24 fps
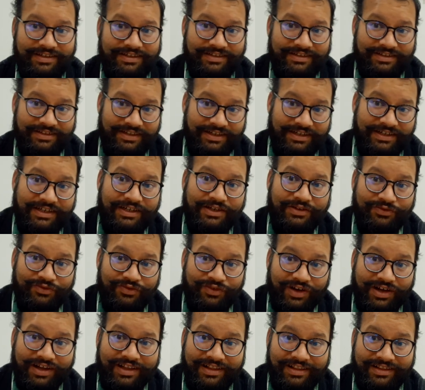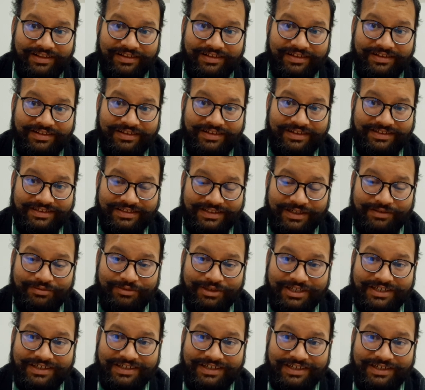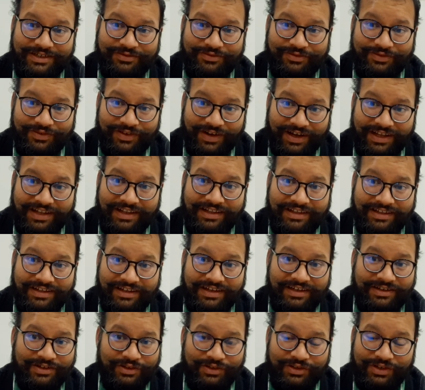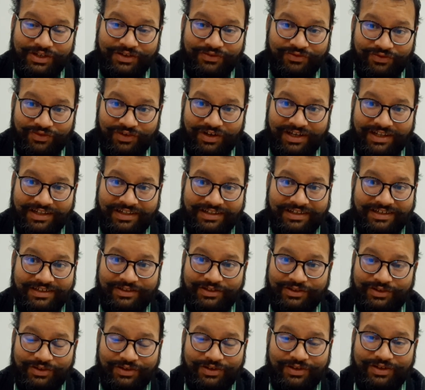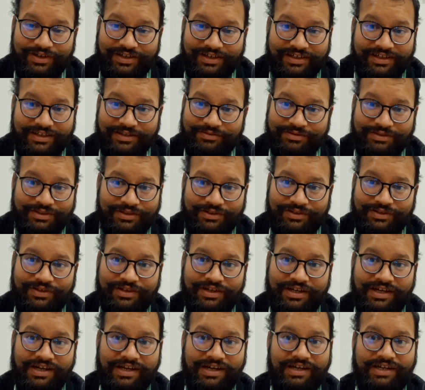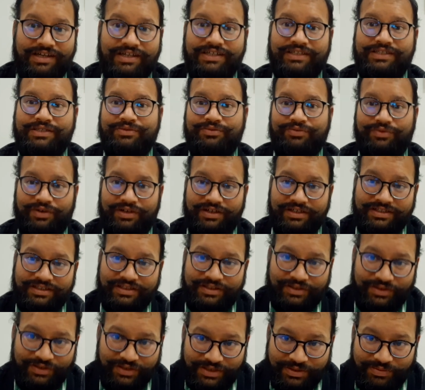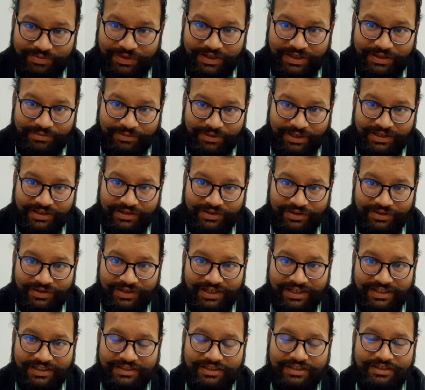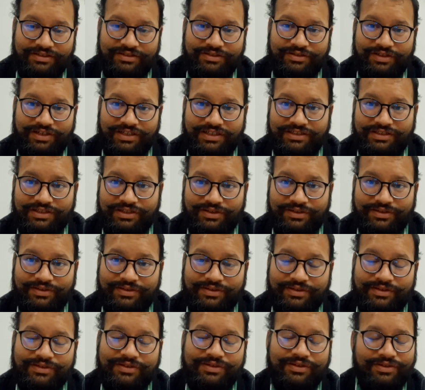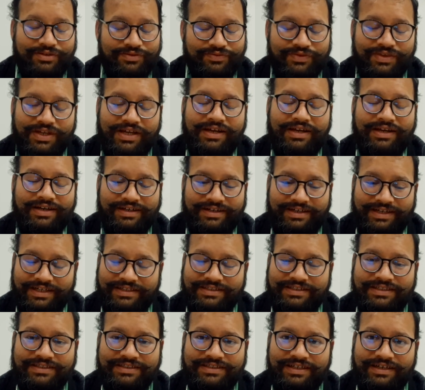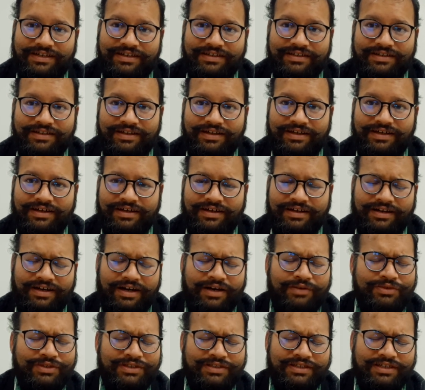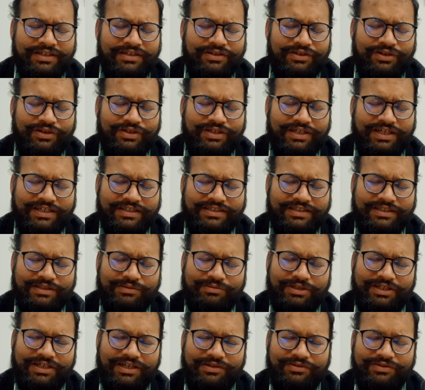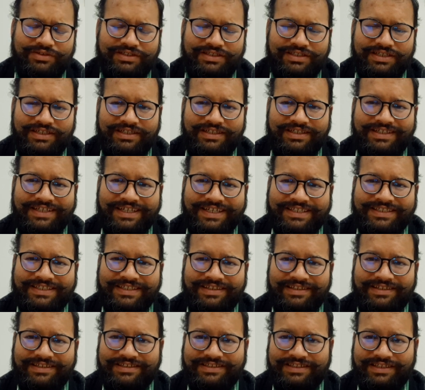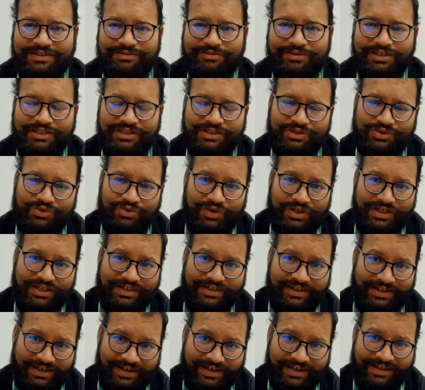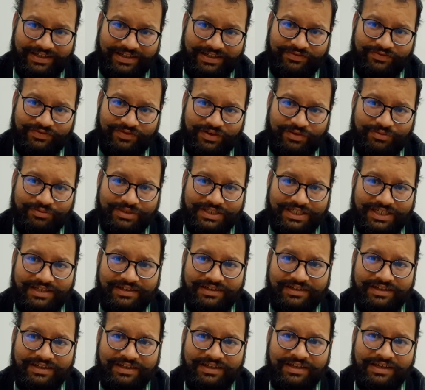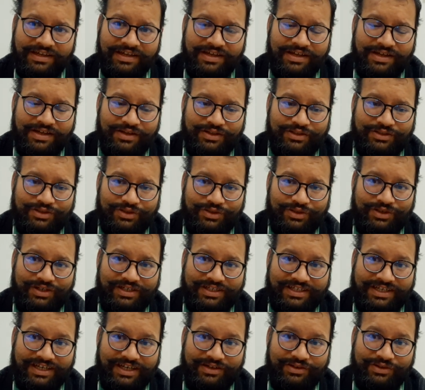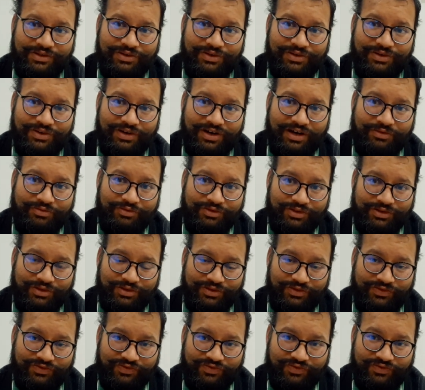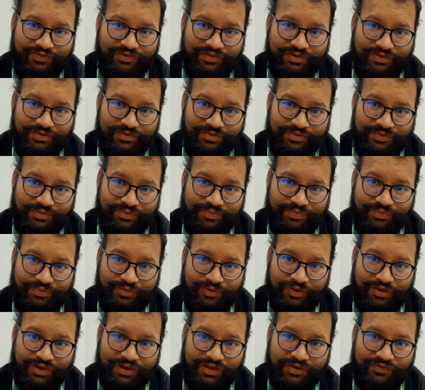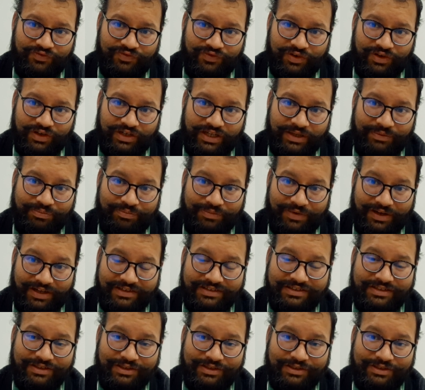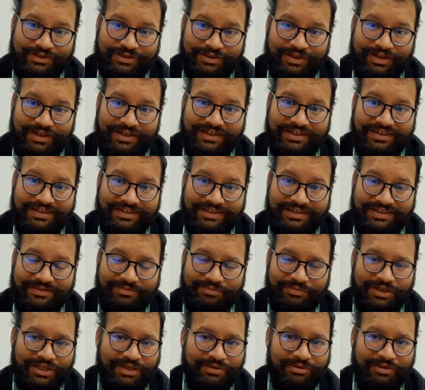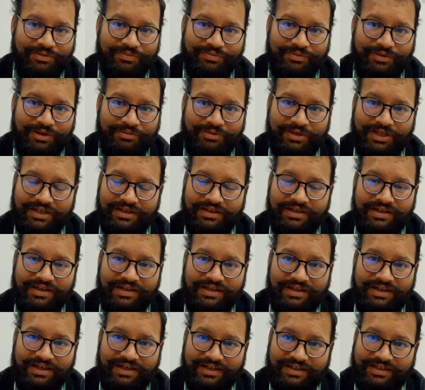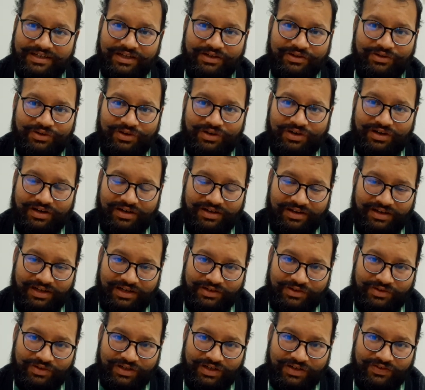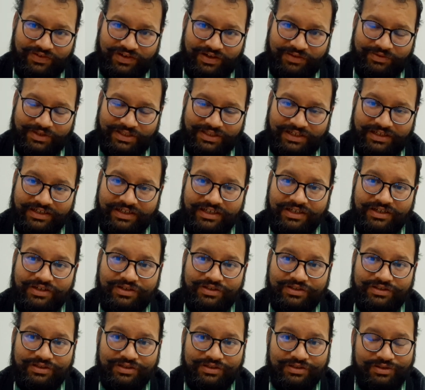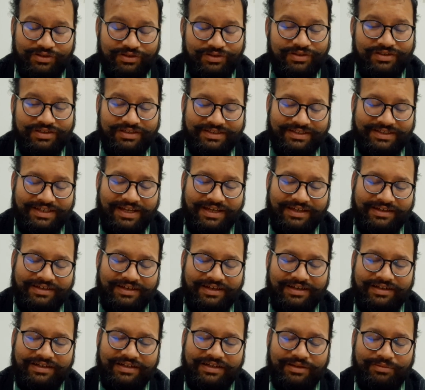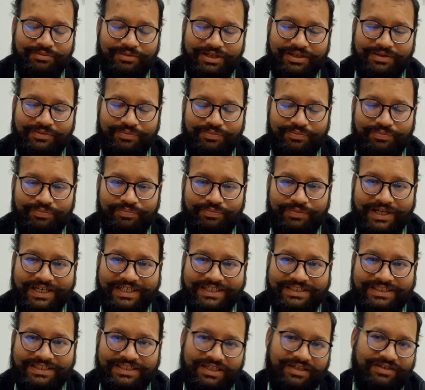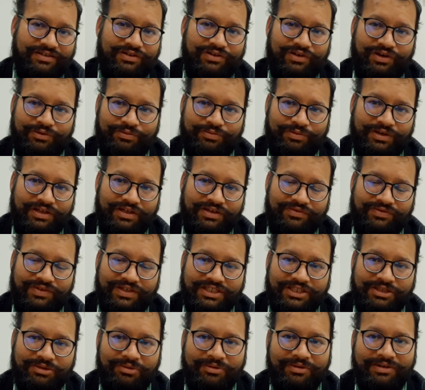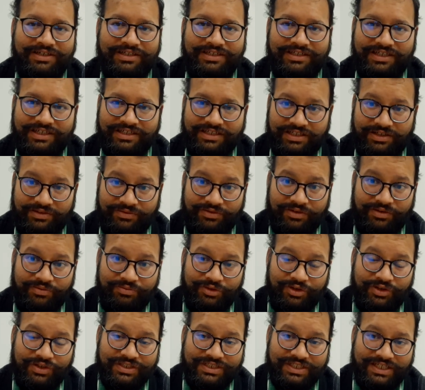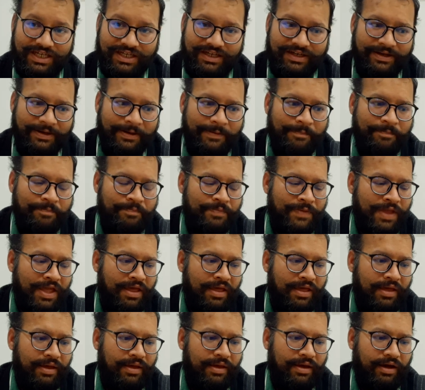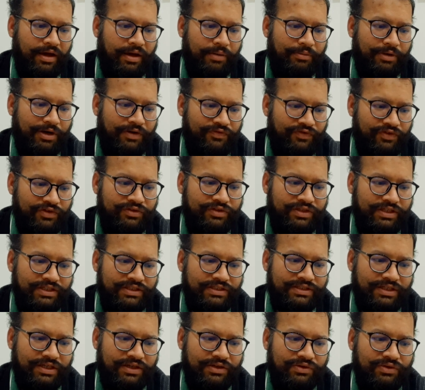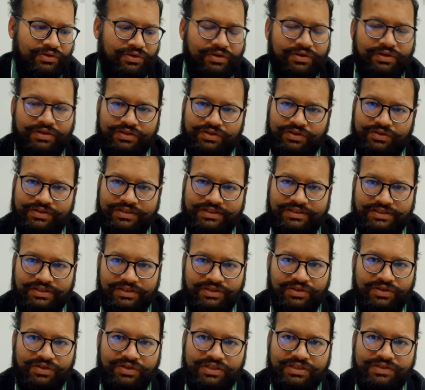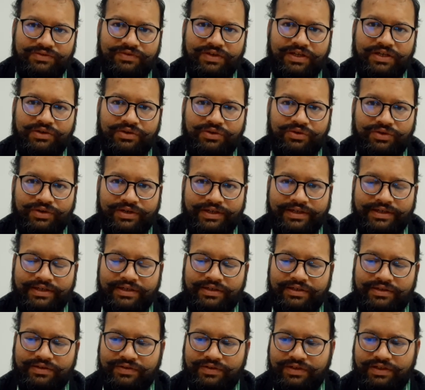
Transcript: They did well. Germany did well and doing well in Corona time. So it's worth to spend money on health insurance also. So taxes are, I will say not taxes, but I will say deduction in Germany is quite high from salary. So it can go up to 40+ also, and it minimum maybe it can go like 25 or 30 also. So it's like a little bit big chunk of money which will be deducted from your salary. But few things are good. Social Security is very good here.